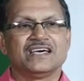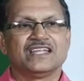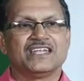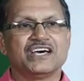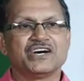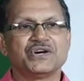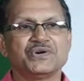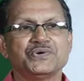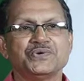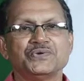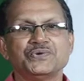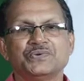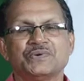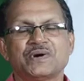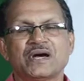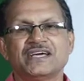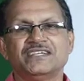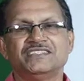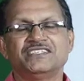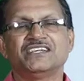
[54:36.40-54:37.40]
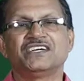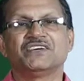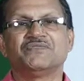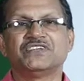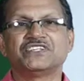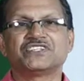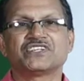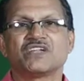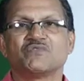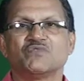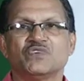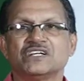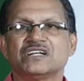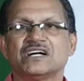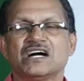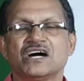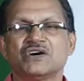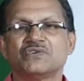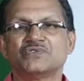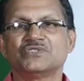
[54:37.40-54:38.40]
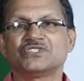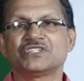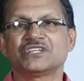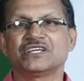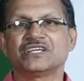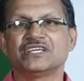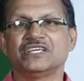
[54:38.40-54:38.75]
Now, I think we shall work out